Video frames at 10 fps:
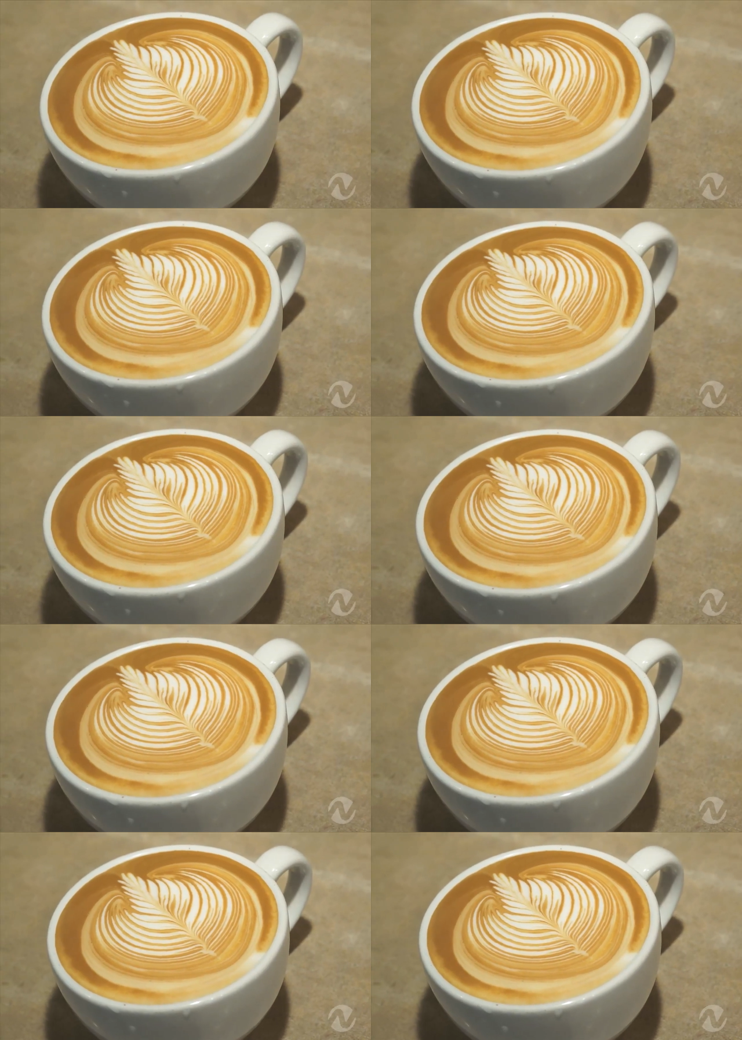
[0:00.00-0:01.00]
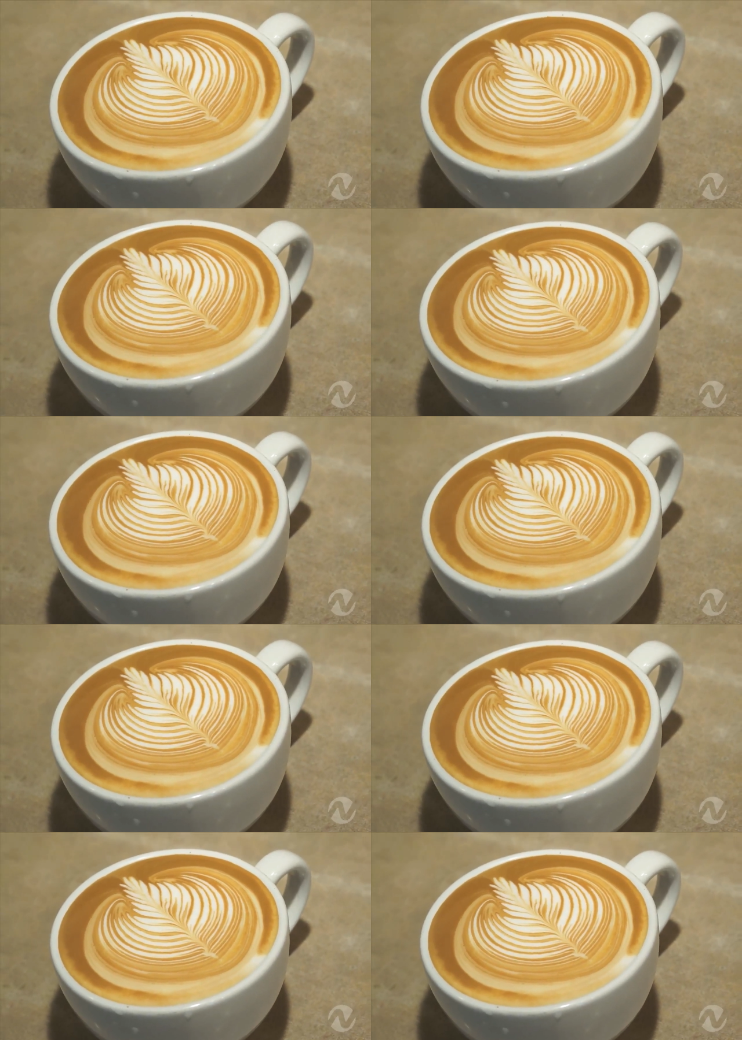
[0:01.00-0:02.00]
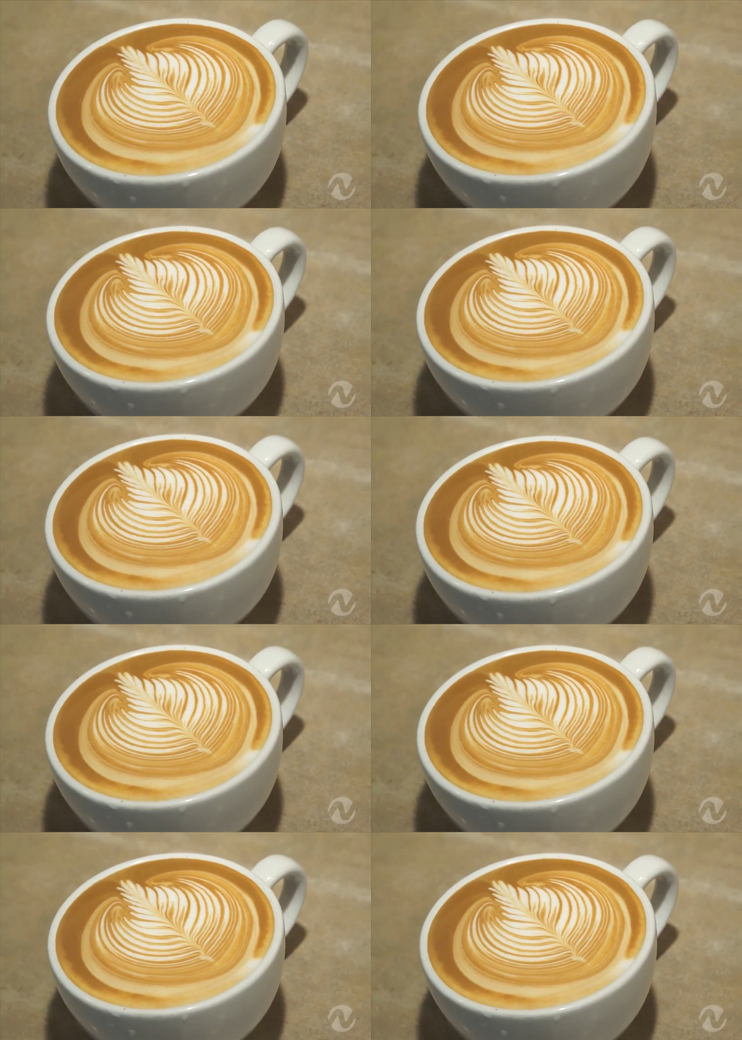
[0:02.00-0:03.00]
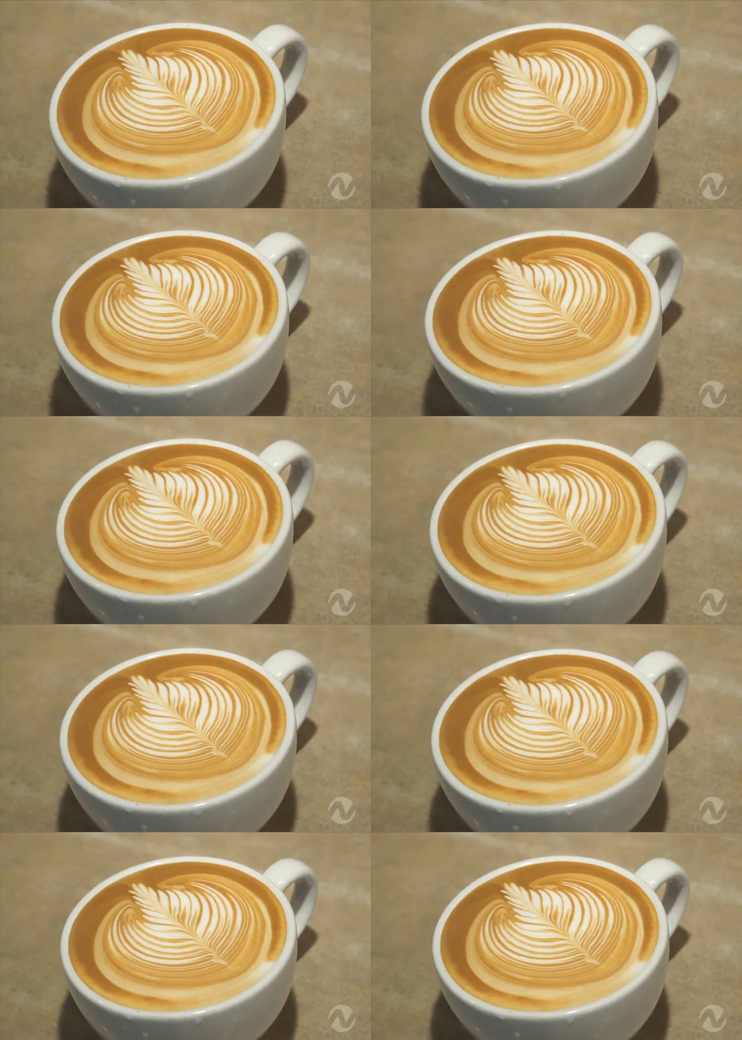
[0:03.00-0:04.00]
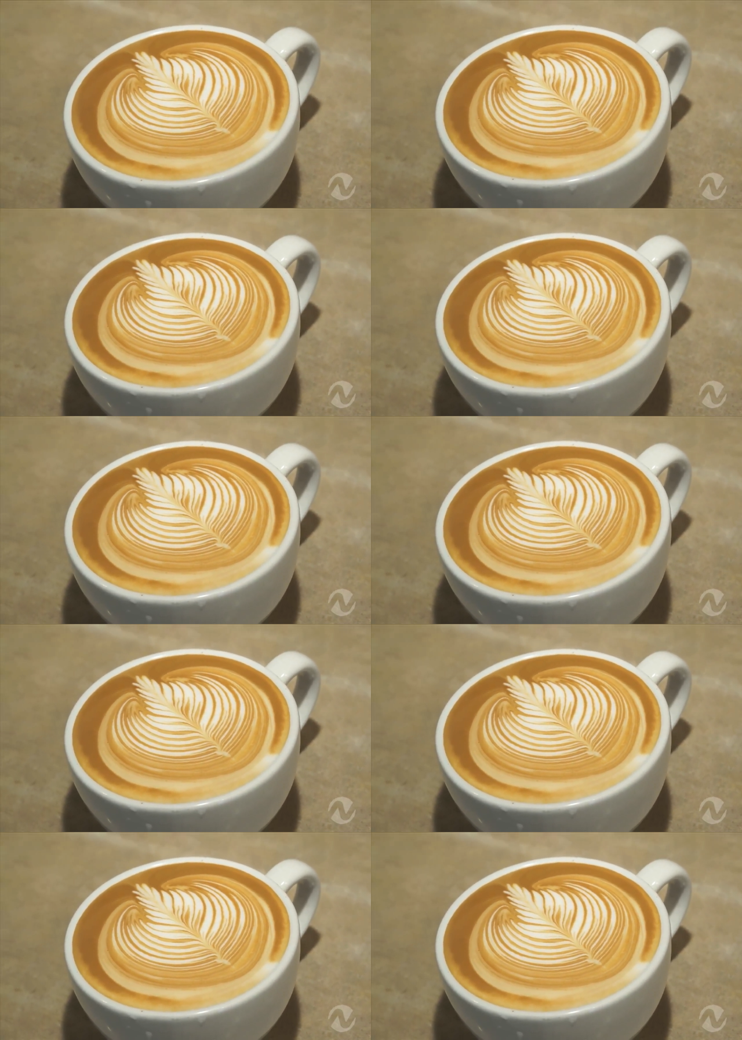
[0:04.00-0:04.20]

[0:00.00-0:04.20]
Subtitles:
(no speaker visible)